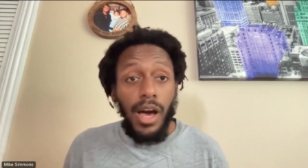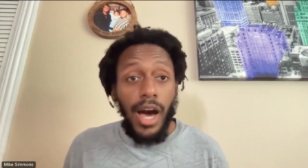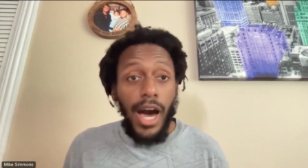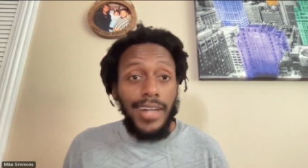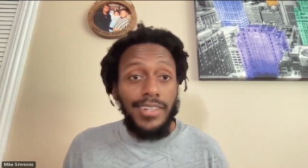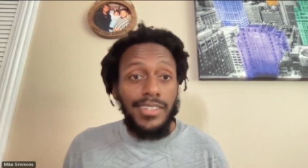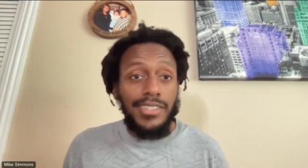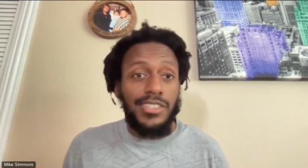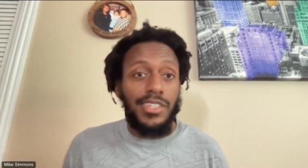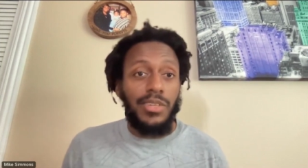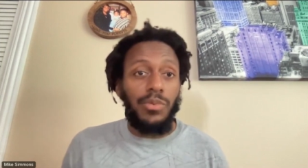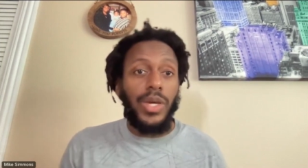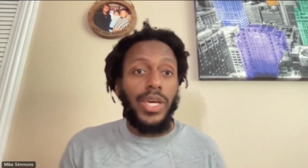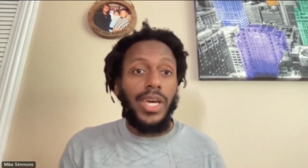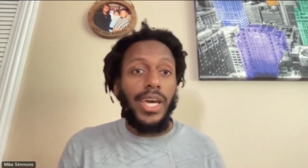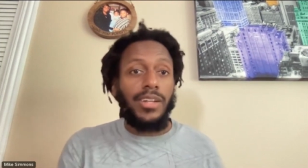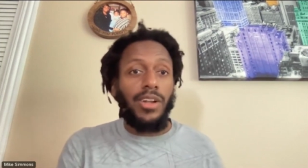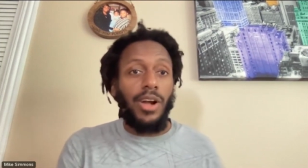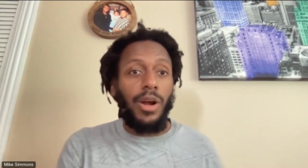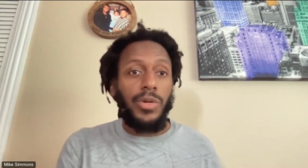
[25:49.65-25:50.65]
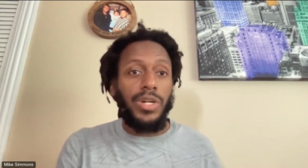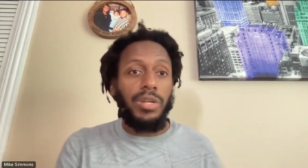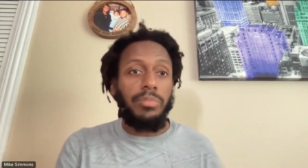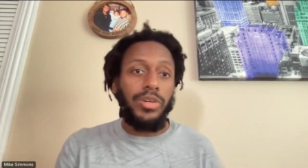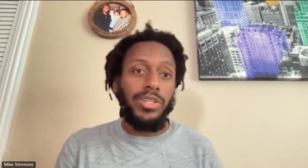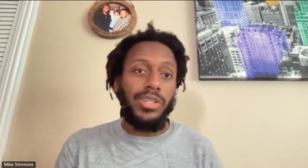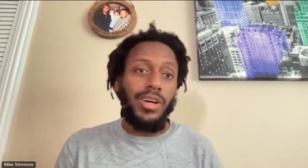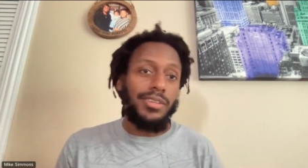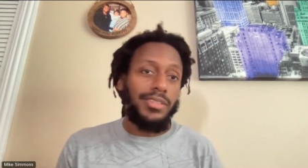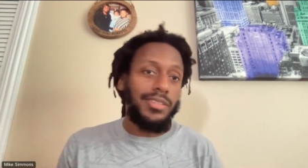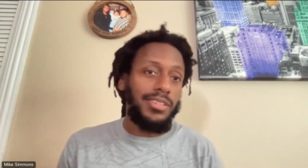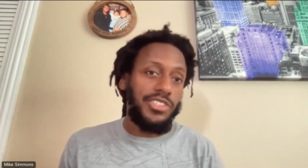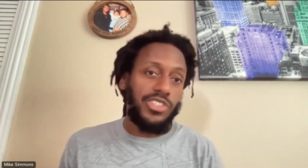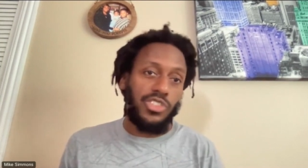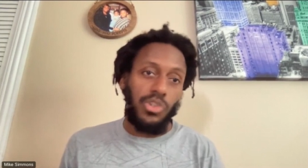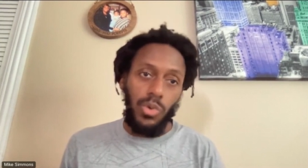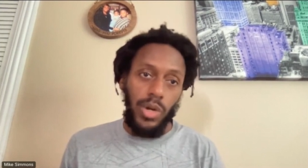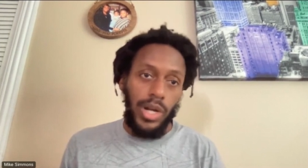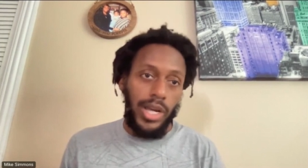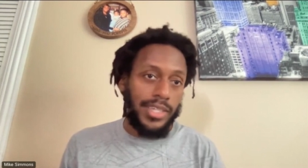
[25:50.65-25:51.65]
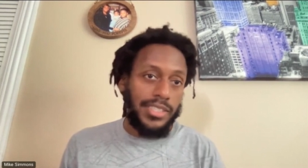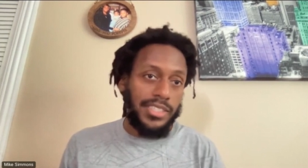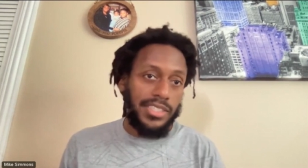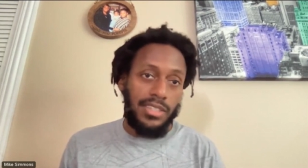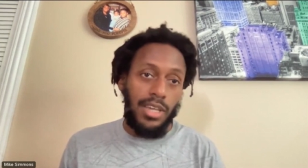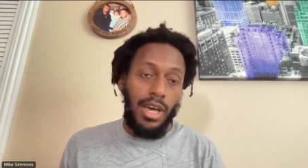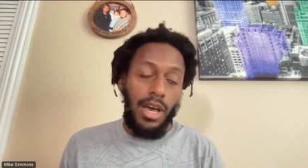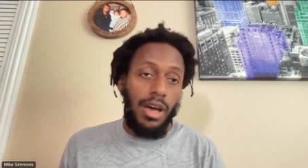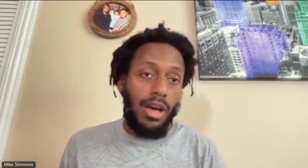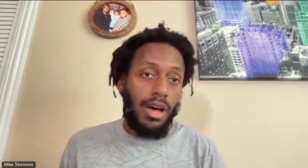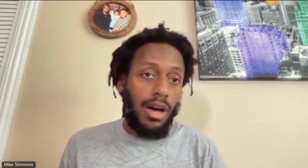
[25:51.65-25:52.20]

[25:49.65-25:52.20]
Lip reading: honestly we had already put all of this to rest.